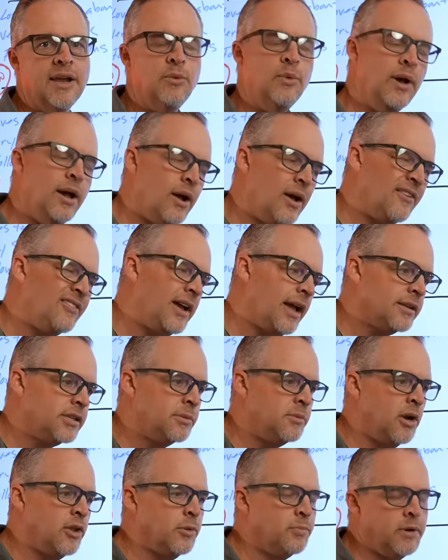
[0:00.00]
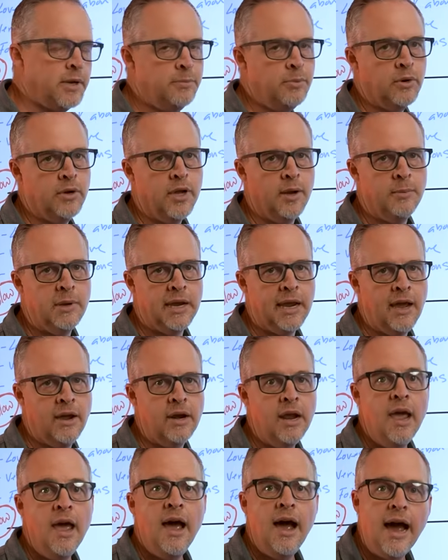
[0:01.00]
well, I've got some other people coming out,